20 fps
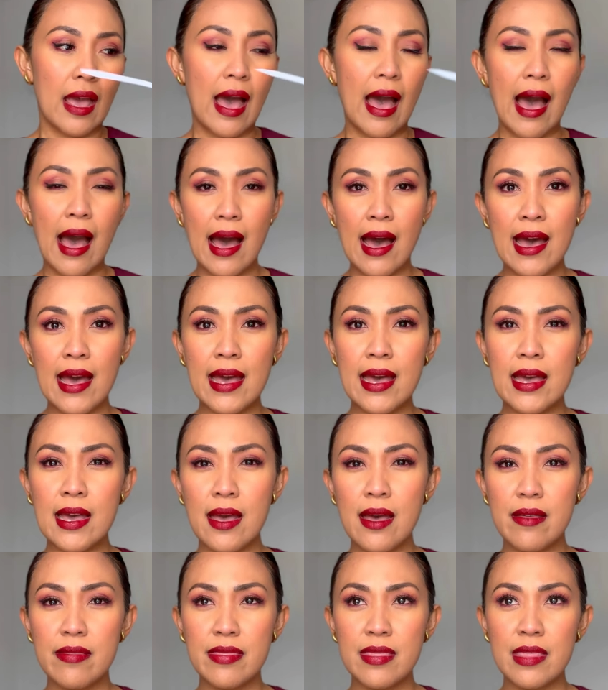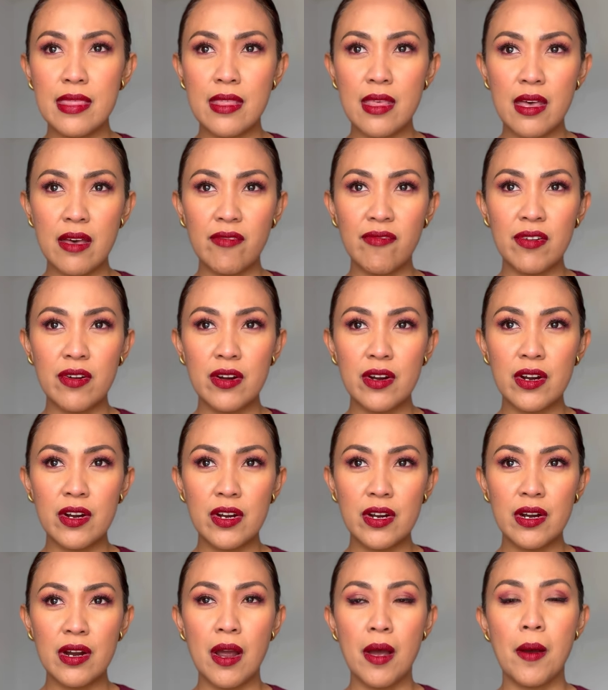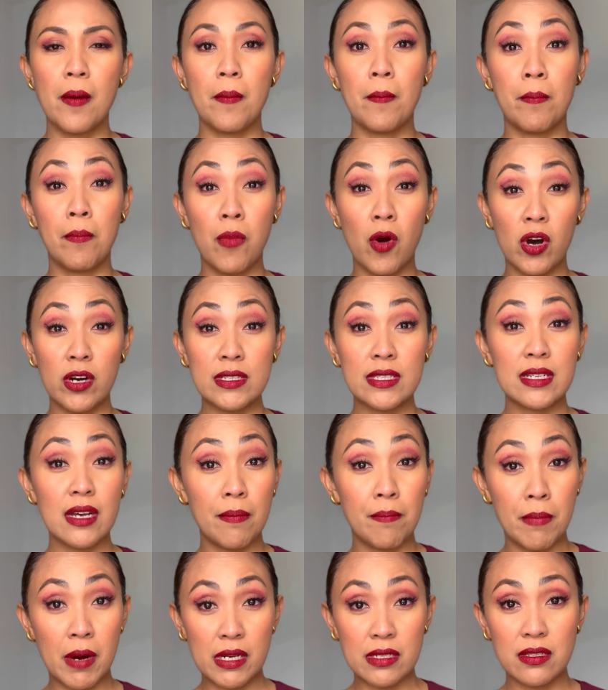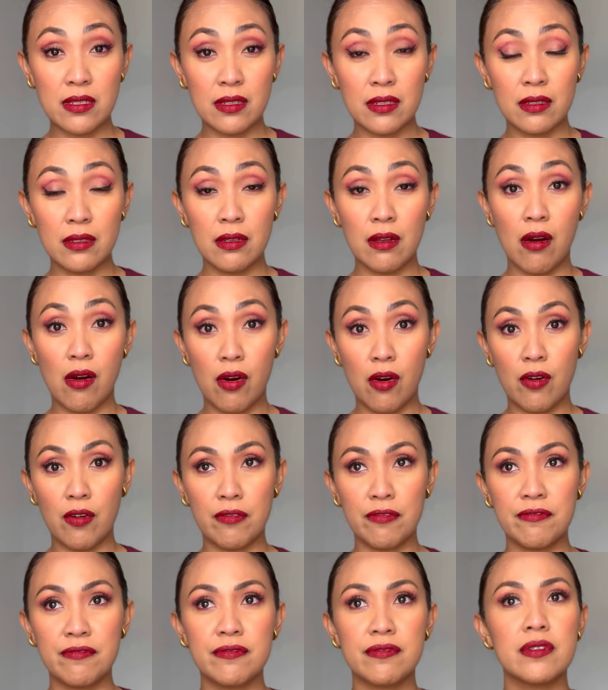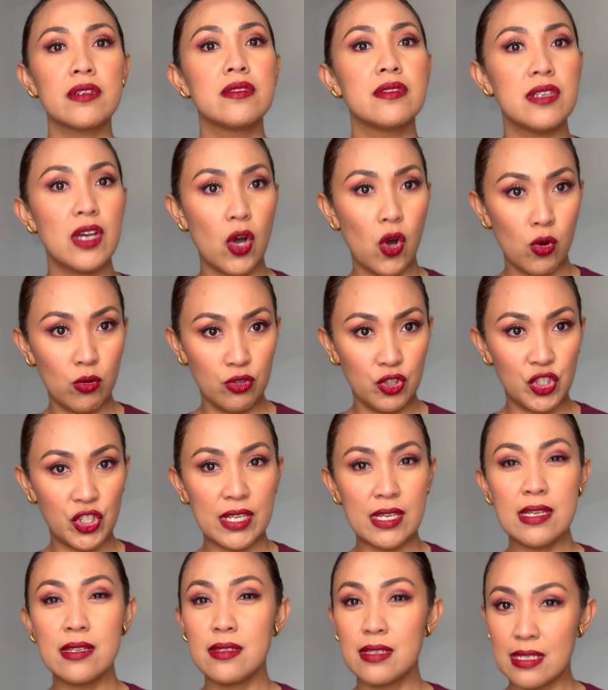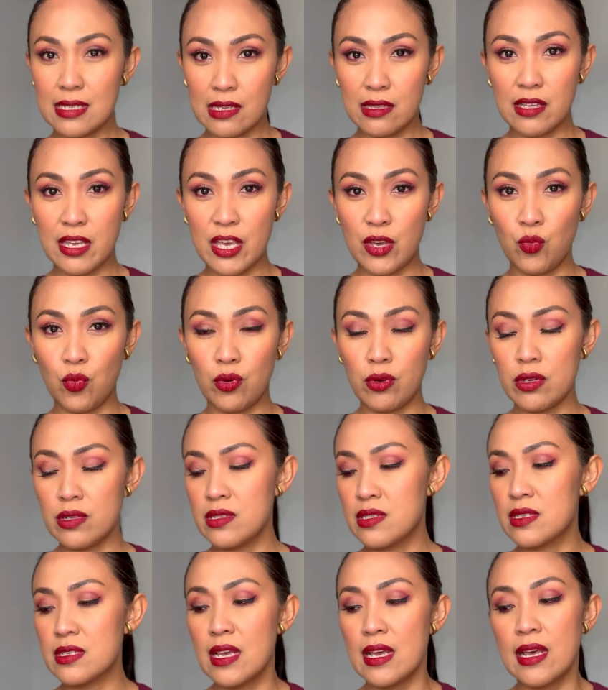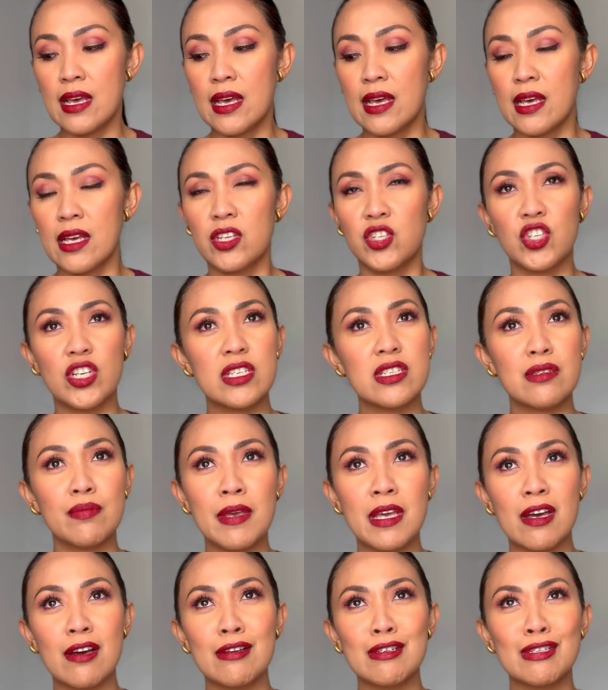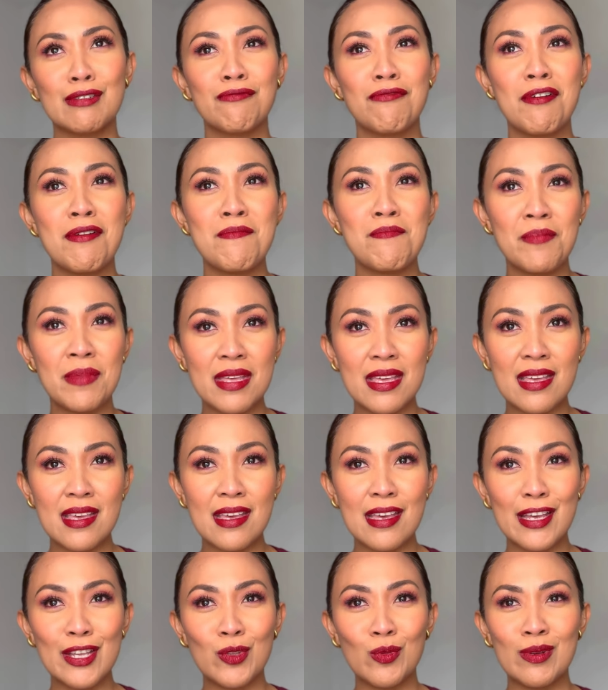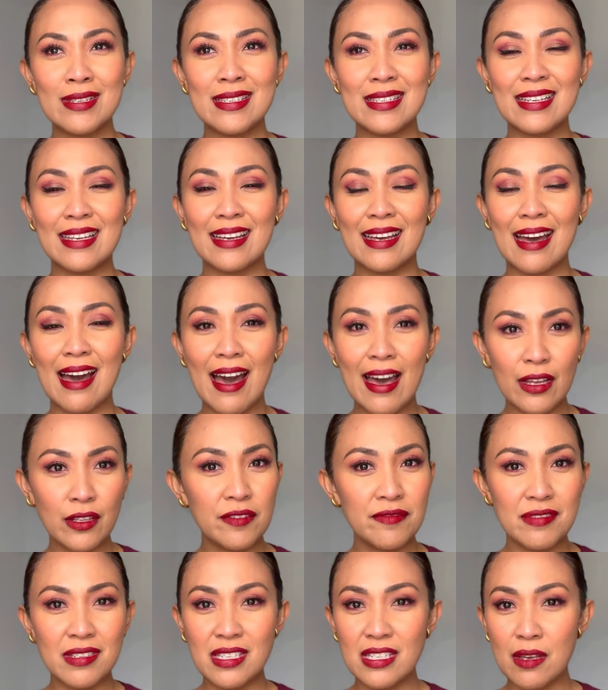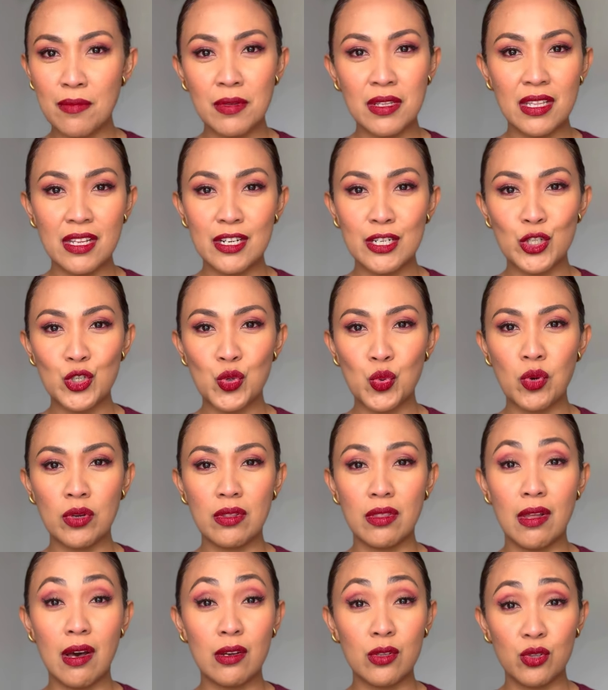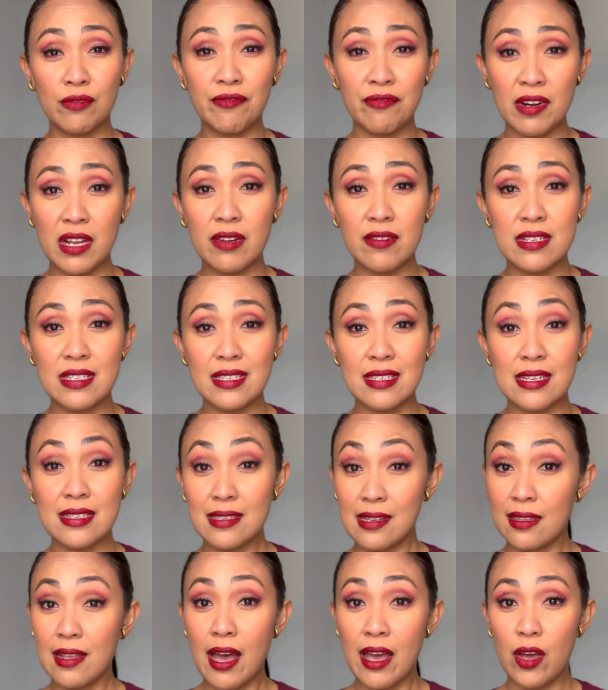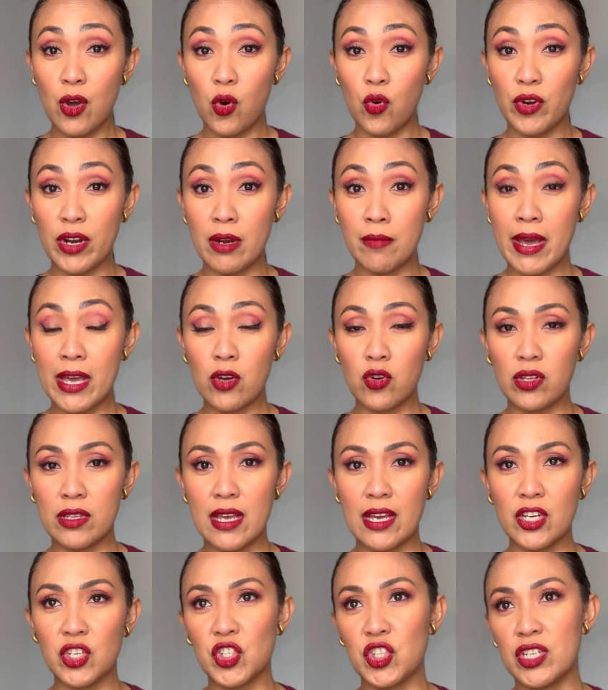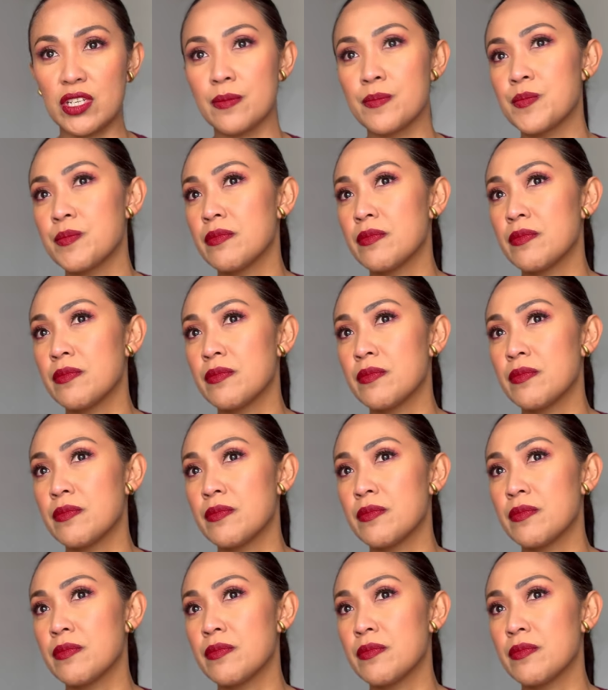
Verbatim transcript: I never bought a bottle of the O G Silky Woods just because for me it was kind of similar to a lot of fragrances that I own in my collection,